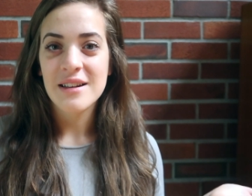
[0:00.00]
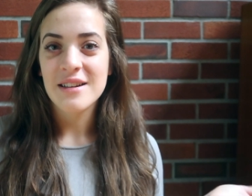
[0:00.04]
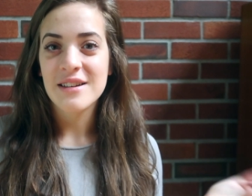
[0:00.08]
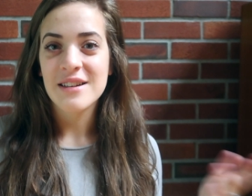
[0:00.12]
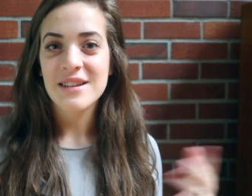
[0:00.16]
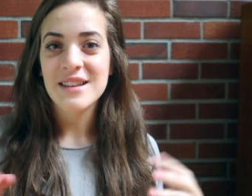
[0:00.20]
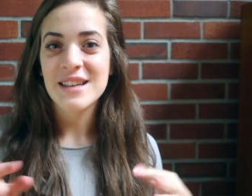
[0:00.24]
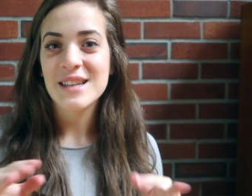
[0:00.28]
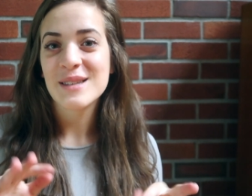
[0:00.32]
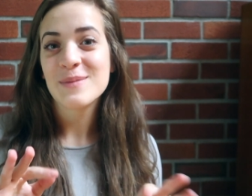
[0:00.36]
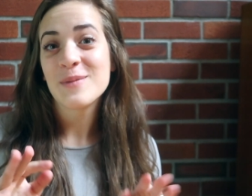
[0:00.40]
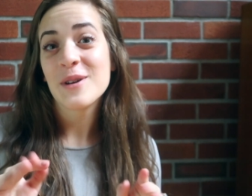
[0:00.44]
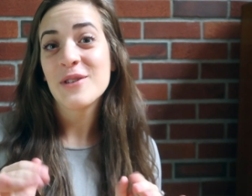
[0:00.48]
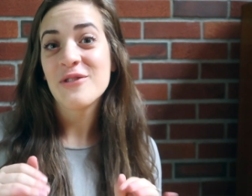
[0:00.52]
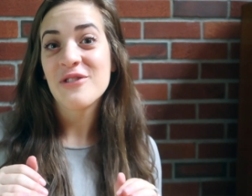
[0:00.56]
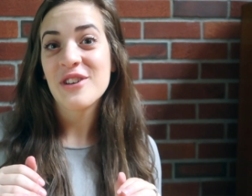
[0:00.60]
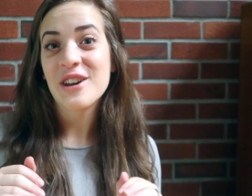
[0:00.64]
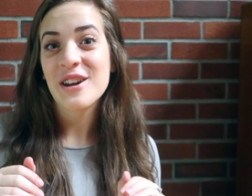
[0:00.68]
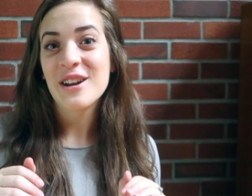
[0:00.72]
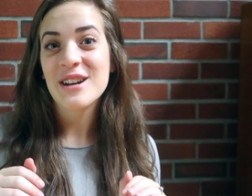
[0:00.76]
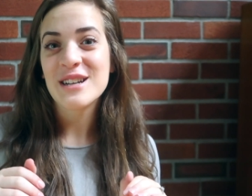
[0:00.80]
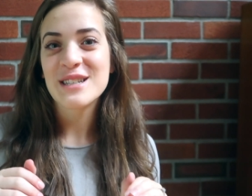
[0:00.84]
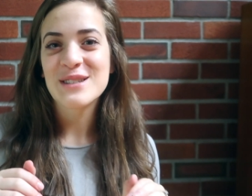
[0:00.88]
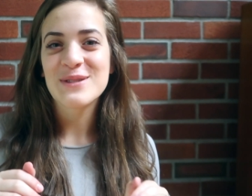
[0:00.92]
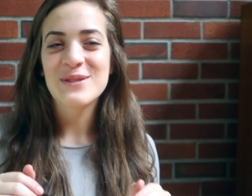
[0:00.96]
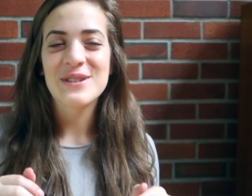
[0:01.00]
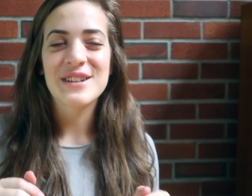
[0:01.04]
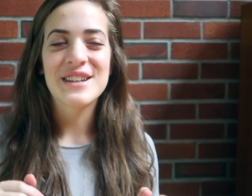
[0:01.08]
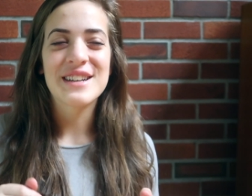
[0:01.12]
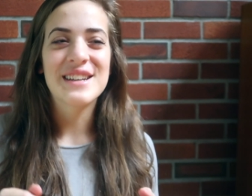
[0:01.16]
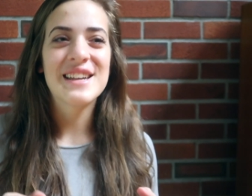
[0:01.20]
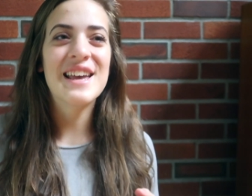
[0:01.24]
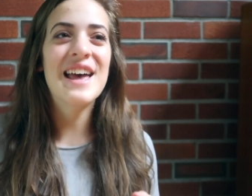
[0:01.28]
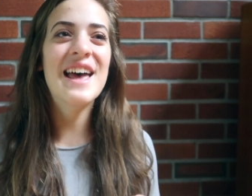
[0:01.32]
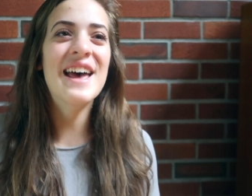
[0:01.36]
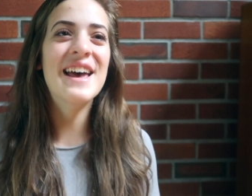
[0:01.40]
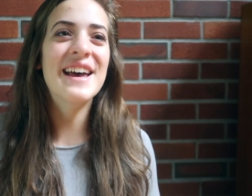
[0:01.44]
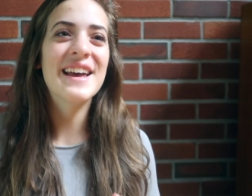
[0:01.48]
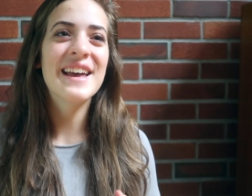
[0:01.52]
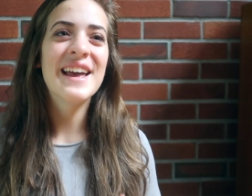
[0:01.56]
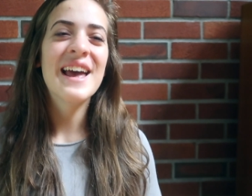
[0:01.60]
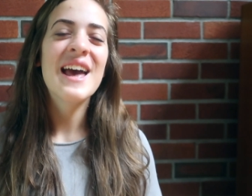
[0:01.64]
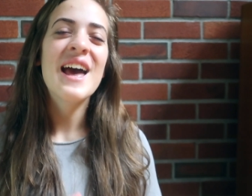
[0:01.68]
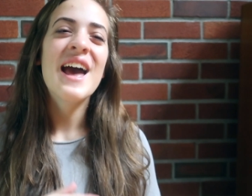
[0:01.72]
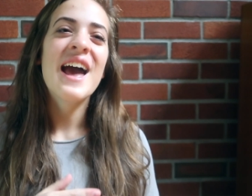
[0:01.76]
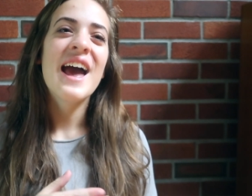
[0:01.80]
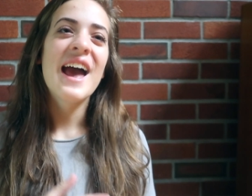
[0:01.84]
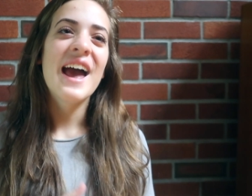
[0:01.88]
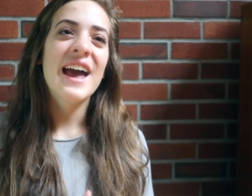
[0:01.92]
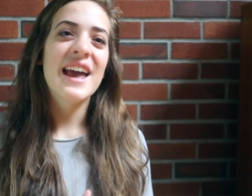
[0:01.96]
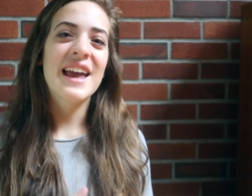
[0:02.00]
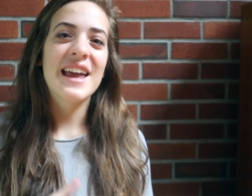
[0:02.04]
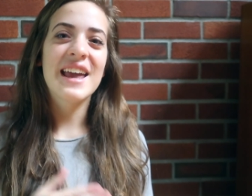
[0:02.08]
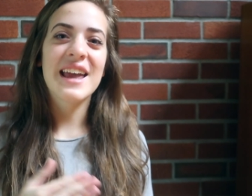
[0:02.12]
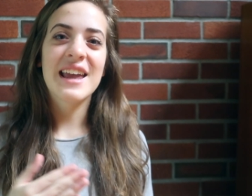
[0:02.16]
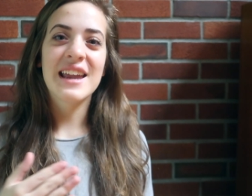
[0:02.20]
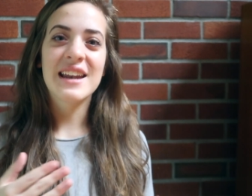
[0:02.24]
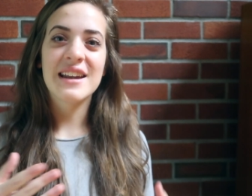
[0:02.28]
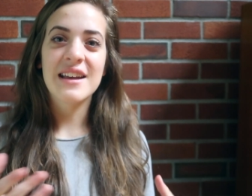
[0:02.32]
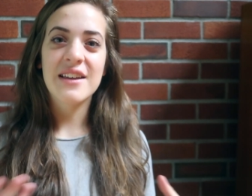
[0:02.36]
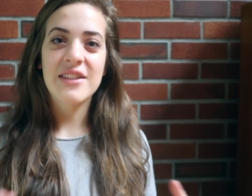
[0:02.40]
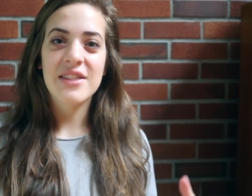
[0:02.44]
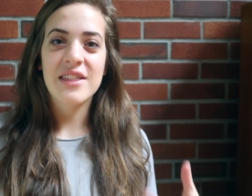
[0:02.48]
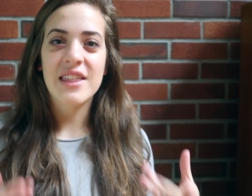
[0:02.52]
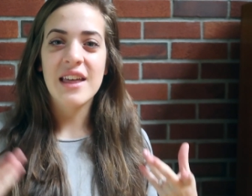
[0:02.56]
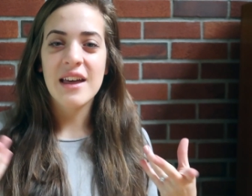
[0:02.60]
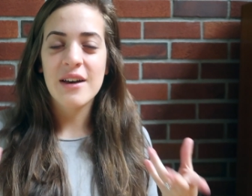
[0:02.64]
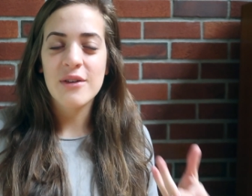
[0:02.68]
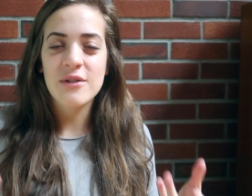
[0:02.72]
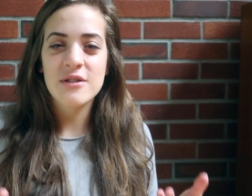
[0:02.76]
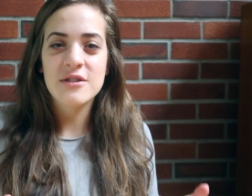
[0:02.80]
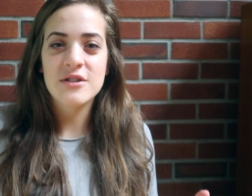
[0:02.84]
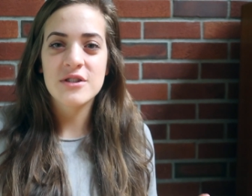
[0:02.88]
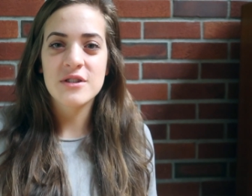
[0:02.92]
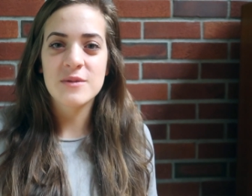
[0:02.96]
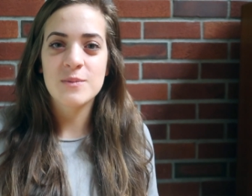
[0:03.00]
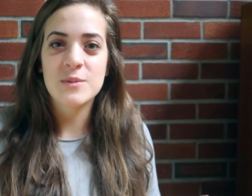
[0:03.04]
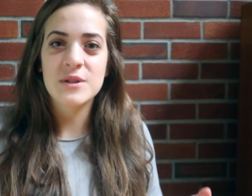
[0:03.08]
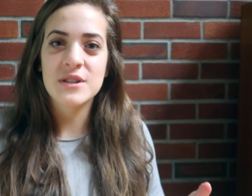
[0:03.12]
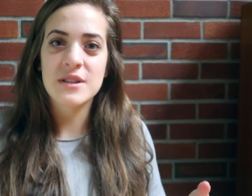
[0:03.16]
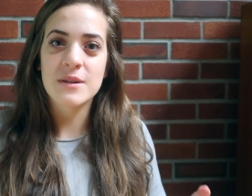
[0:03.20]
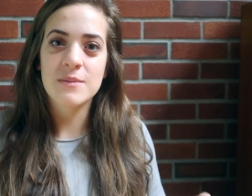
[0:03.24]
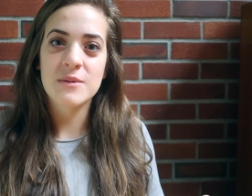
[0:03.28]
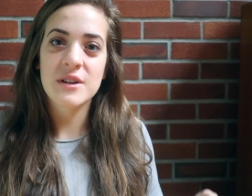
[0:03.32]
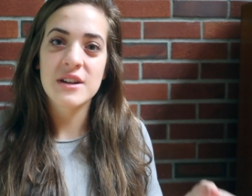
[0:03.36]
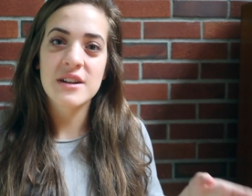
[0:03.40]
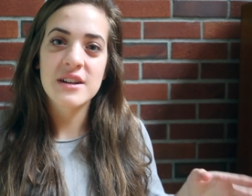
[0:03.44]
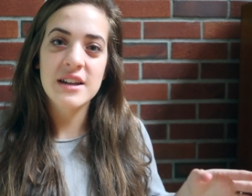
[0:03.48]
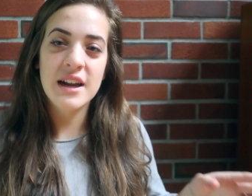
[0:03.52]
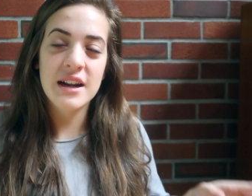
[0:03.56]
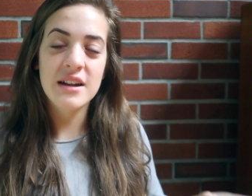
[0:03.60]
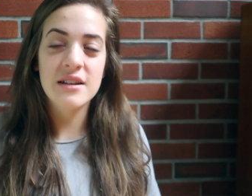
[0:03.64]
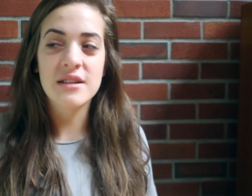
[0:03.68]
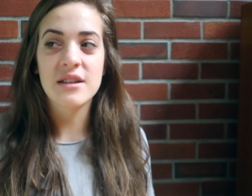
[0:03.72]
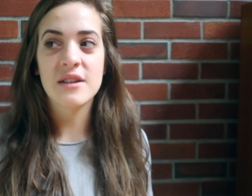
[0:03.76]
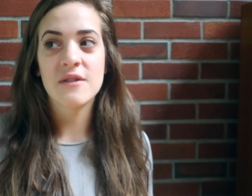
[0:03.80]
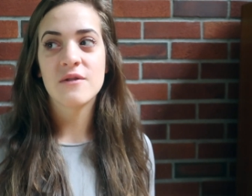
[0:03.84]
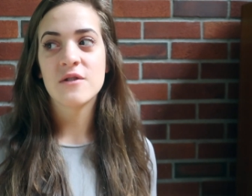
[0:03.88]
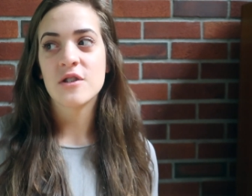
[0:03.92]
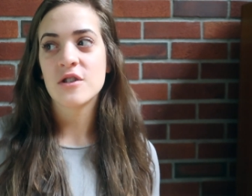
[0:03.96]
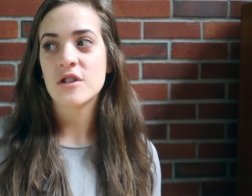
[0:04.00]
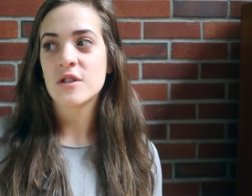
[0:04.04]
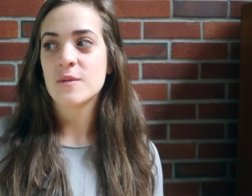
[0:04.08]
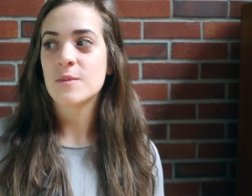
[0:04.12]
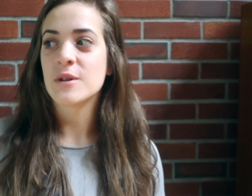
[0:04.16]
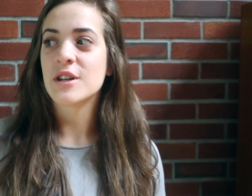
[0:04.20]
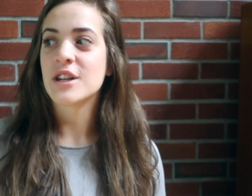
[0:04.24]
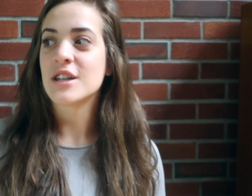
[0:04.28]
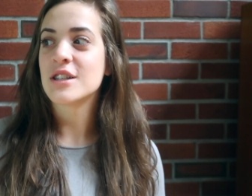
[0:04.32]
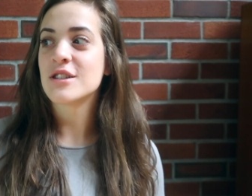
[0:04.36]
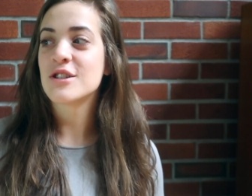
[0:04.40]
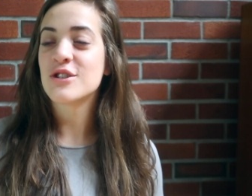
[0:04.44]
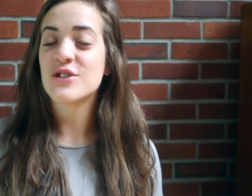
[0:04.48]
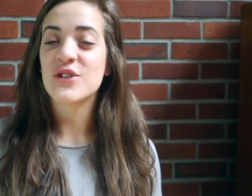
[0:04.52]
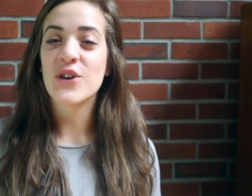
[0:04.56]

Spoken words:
at least my fingers would, and that would just be something to kind of lift your spirits.